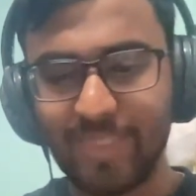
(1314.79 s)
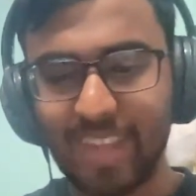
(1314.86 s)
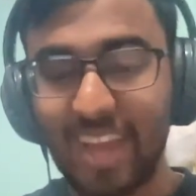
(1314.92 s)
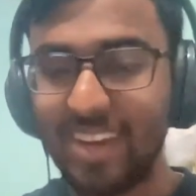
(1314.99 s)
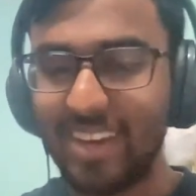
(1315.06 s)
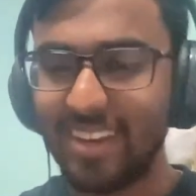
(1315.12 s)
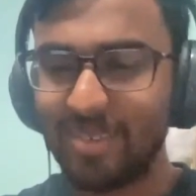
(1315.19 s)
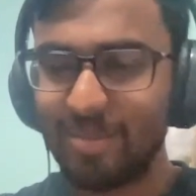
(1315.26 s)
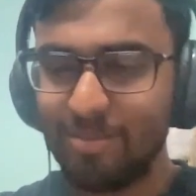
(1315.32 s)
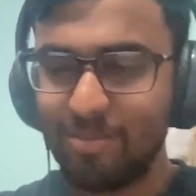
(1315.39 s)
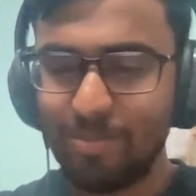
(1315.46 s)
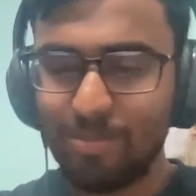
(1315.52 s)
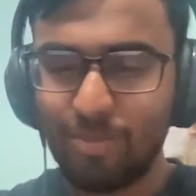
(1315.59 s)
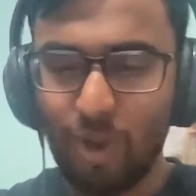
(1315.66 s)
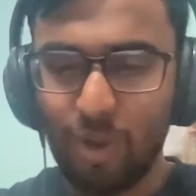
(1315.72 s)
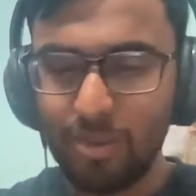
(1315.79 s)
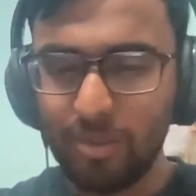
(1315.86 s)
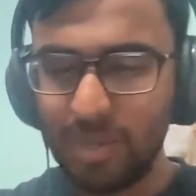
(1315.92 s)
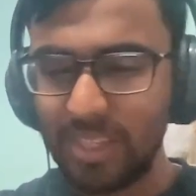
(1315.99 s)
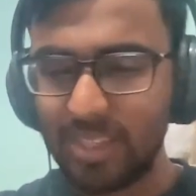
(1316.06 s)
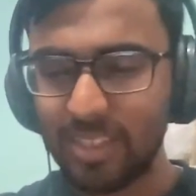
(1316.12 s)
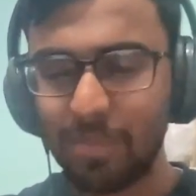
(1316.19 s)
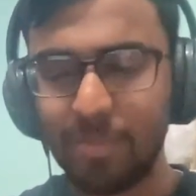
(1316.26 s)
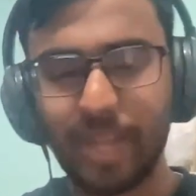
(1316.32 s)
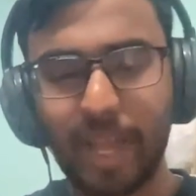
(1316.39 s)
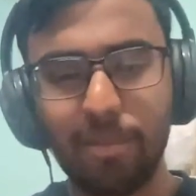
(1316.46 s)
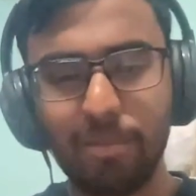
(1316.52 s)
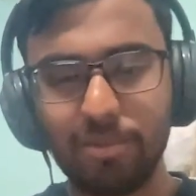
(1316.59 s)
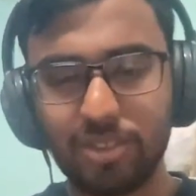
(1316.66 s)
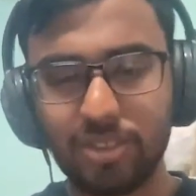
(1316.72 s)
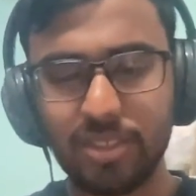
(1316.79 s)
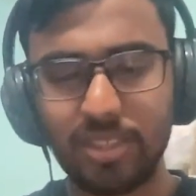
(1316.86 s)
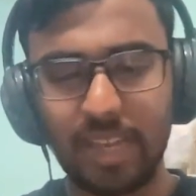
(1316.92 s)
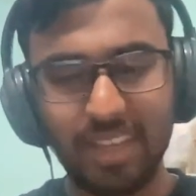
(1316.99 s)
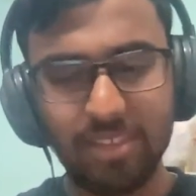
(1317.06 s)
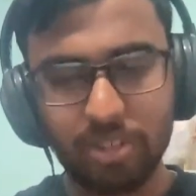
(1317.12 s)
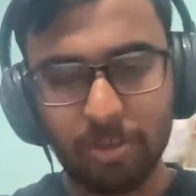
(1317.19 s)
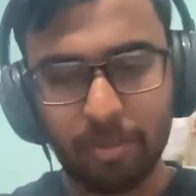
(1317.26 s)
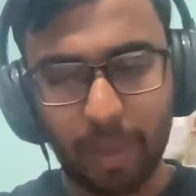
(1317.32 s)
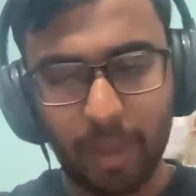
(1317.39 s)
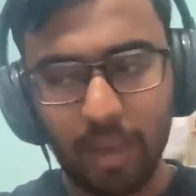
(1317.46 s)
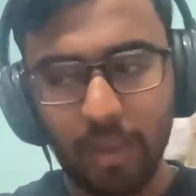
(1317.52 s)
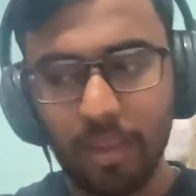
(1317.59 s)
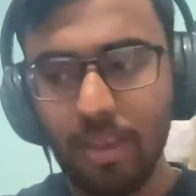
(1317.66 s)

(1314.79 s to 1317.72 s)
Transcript: and probably sometimes lesser pay,